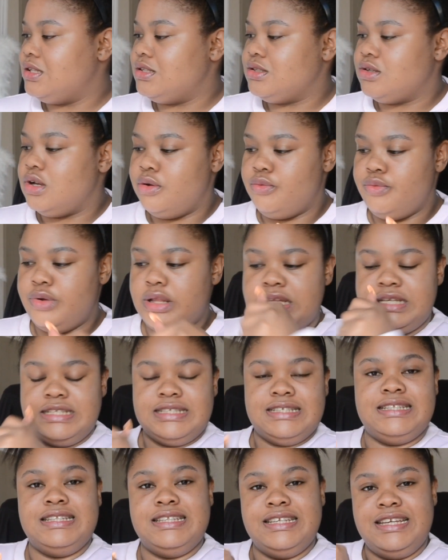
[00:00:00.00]
It's got really
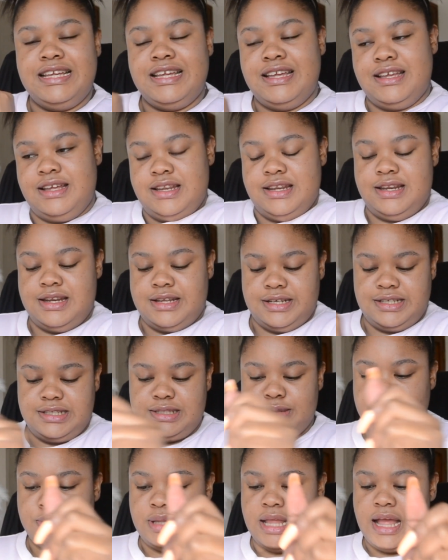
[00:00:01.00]
sleek,
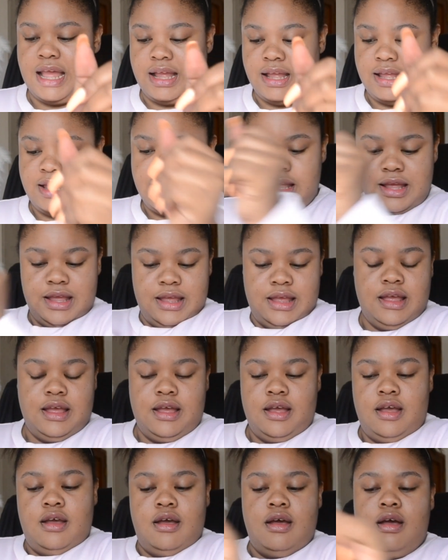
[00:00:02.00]
nice black
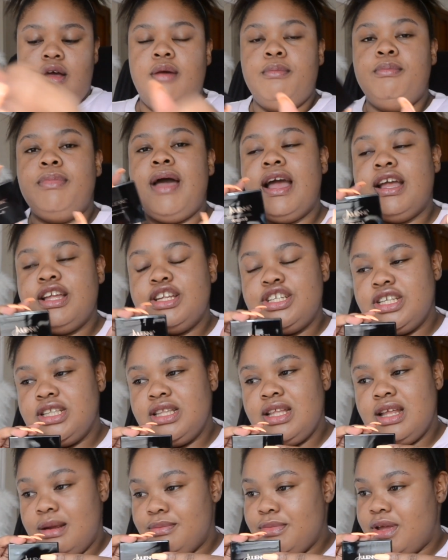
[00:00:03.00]
packaging
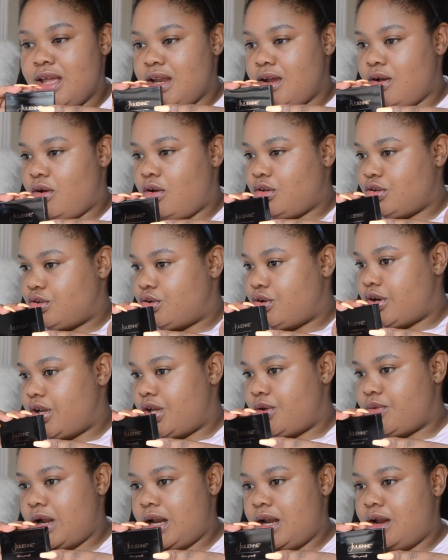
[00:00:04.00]
that I'm getting all
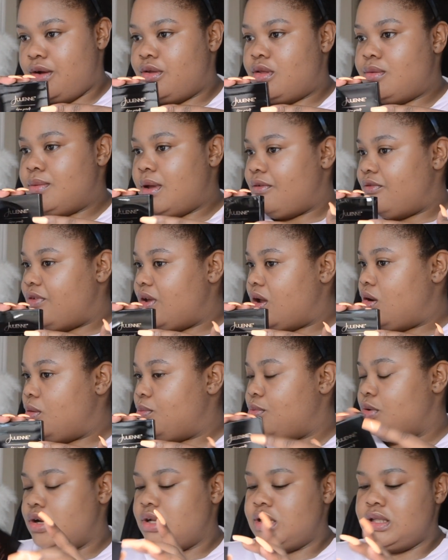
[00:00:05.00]
dirty right now with my
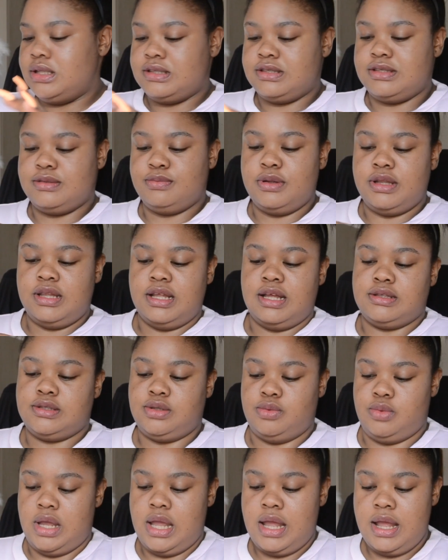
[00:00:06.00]
fingerprints, but that's
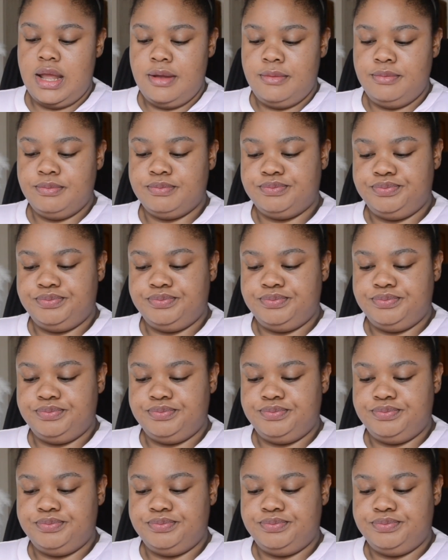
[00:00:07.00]
okay.